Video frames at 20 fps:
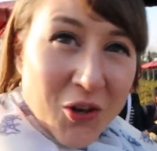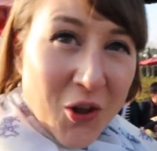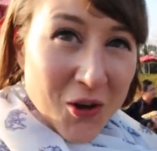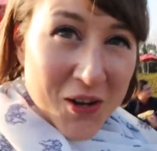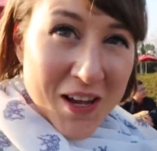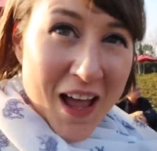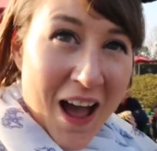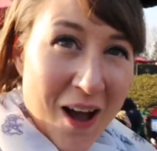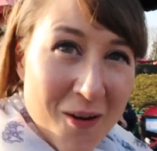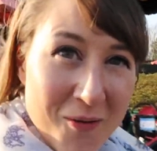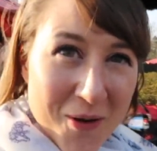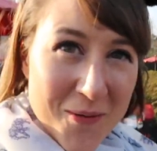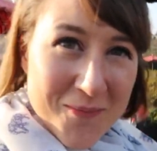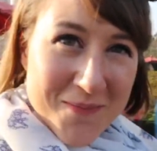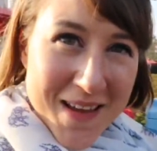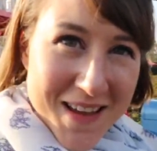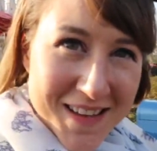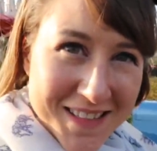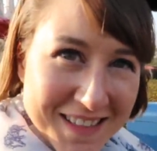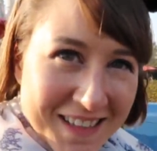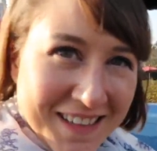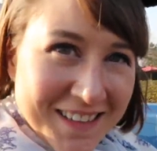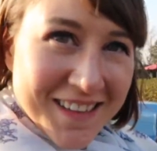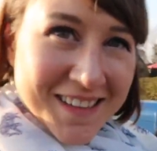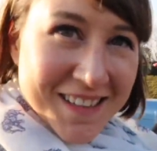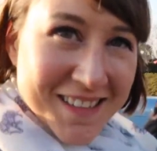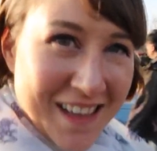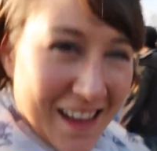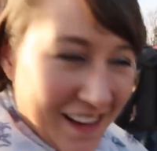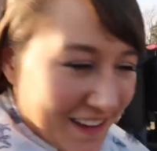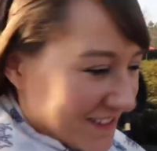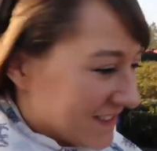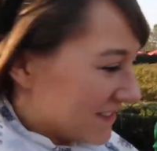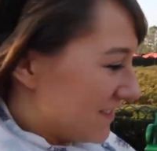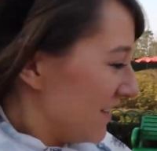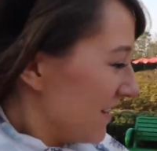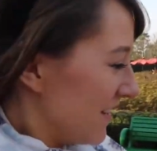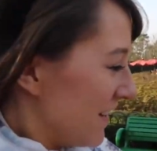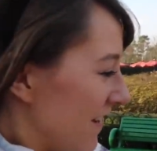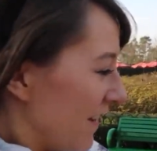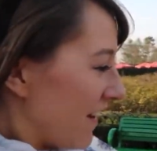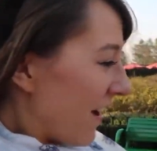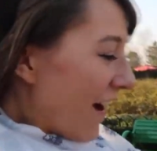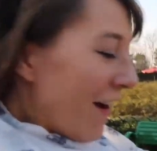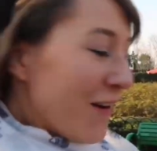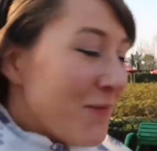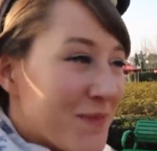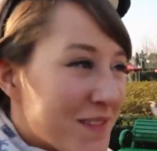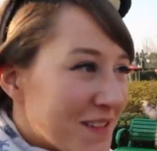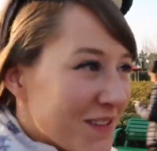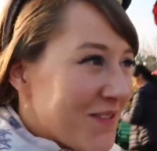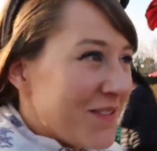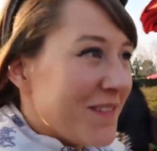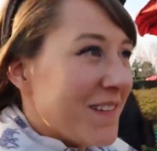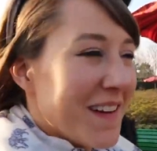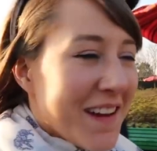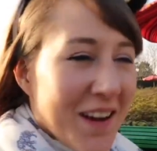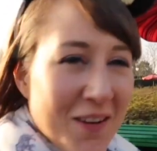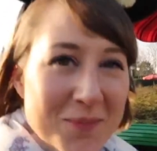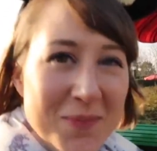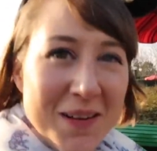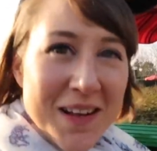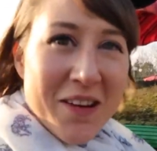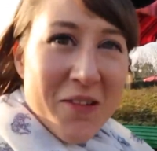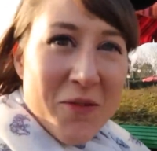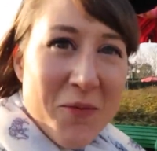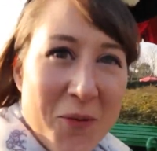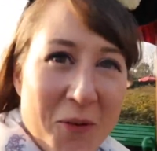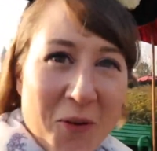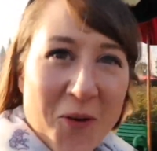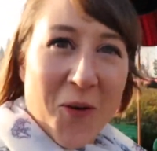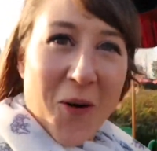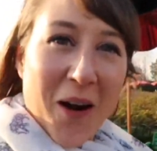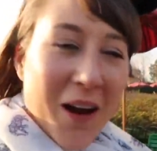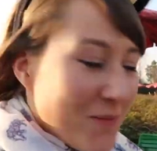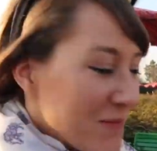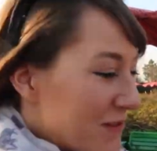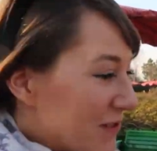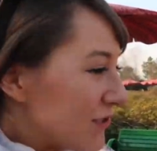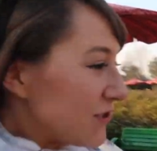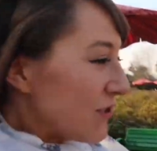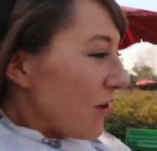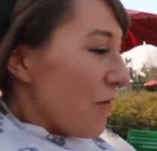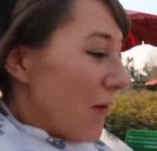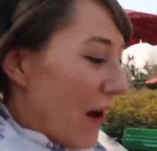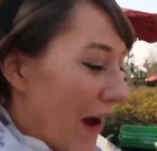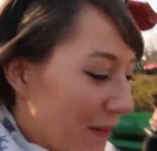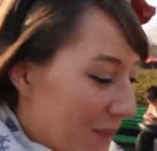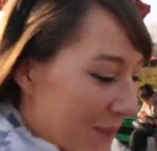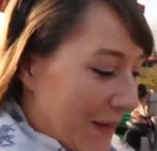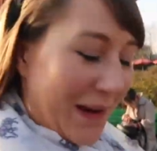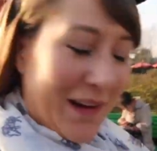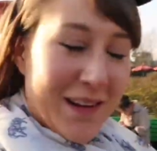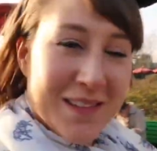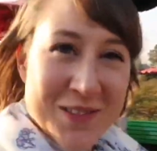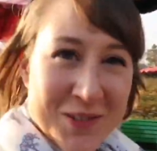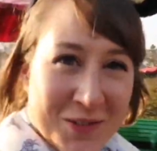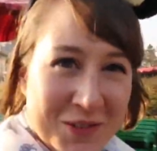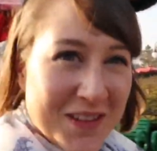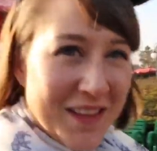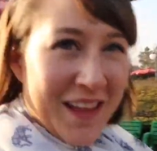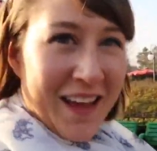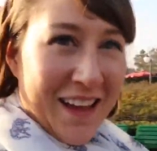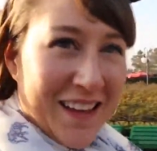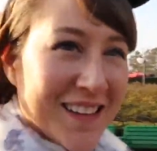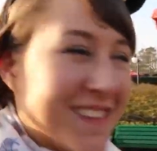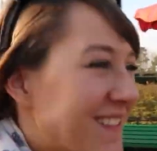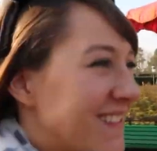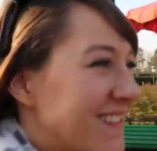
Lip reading: look how amazing this is. Absolutely unbelievable. I'm so happy I saw this.